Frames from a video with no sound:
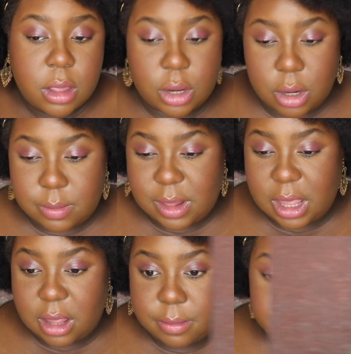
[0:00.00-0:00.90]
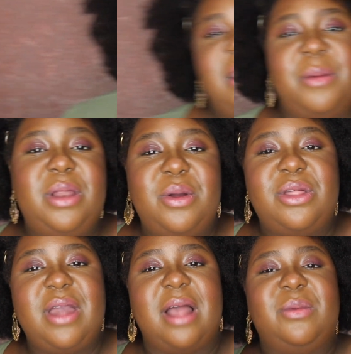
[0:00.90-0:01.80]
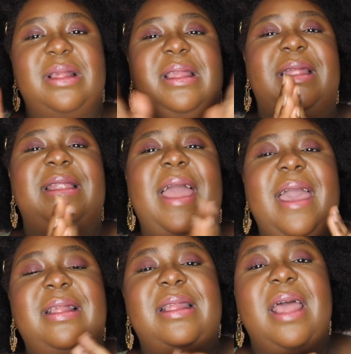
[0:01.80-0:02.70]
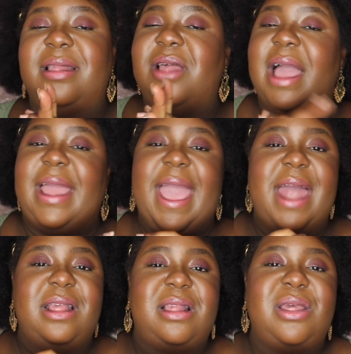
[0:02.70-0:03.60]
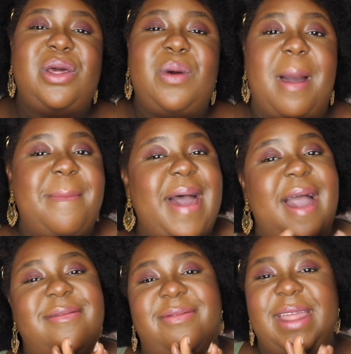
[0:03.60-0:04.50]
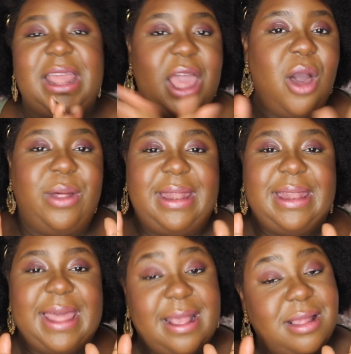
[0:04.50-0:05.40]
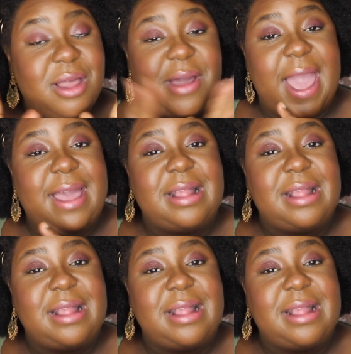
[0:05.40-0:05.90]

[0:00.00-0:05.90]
You know what I'm saying? Let me know what you guys want to see next so I can add it to my video list, okay?